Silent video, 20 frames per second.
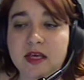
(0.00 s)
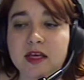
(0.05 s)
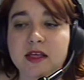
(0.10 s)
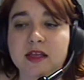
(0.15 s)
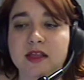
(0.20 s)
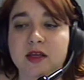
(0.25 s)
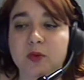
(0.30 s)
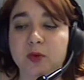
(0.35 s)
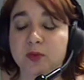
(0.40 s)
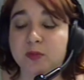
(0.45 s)

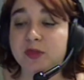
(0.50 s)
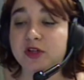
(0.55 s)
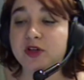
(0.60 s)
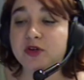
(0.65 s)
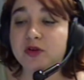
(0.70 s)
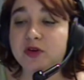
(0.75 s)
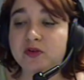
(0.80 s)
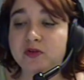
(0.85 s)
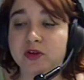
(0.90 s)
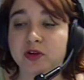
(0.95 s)
They were
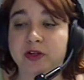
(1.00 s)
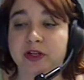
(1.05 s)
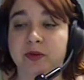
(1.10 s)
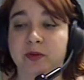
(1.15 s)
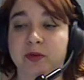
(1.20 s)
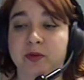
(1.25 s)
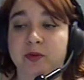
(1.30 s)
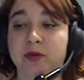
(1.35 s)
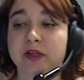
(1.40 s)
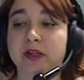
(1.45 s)
beautiful. They were
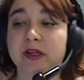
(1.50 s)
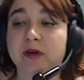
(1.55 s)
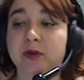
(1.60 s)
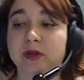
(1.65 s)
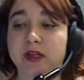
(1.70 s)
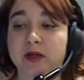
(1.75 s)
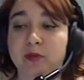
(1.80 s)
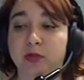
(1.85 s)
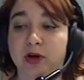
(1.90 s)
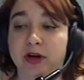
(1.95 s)
really,
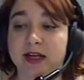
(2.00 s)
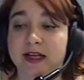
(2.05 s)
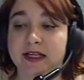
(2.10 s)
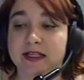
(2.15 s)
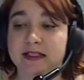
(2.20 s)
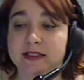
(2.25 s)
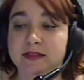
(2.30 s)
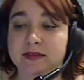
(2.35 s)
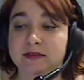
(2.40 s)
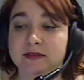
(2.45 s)
really bright.
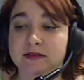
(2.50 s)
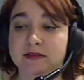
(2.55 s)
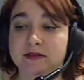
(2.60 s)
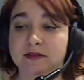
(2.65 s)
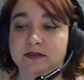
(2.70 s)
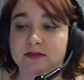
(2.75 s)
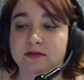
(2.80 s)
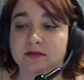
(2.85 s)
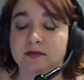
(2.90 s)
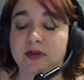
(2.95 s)

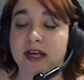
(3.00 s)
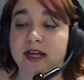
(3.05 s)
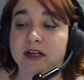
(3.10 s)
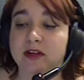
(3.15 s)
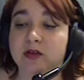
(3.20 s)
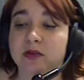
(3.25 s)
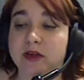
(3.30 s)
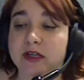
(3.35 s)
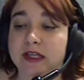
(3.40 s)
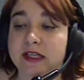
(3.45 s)
Red,
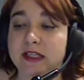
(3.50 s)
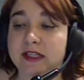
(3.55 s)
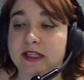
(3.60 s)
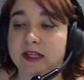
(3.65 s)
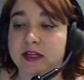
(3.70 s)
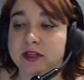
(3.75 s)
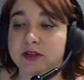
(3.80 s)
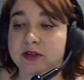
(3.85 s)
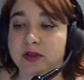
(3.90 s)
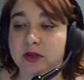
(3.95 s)
green,
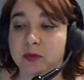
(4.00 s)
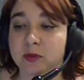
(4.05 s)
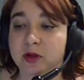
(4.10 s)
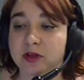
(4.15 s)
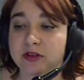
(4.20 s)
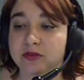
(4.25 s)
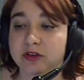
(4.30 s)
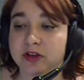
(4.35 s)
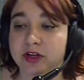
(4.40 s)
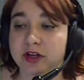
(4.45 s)
yellow, they were all
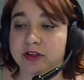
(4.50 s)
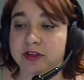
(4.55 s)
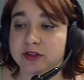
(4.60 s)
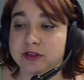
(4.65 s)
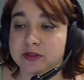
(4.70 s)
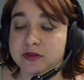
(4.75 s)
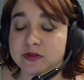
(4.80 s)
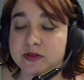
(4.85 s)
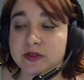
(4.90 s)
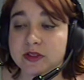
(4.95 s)
different
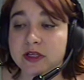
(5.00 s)
colors.